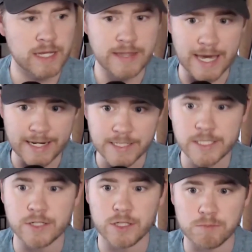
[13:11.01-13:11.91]
in that
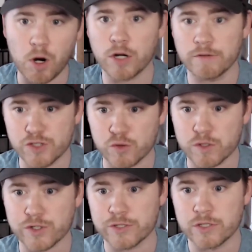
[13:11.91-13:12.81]
interior part of
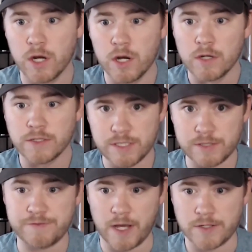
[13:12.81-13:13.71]
Georgia's
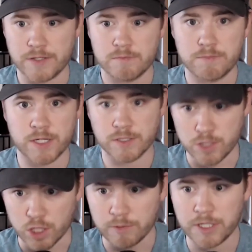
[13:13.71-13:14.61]
defense,
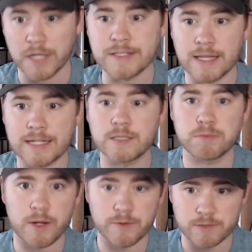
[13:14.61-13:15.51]
because Kirby does elect to
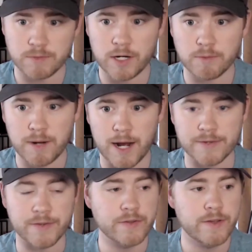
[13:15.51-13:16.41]
play with some lighter
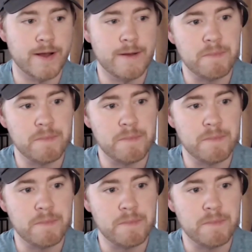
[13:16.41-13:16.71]
boxes.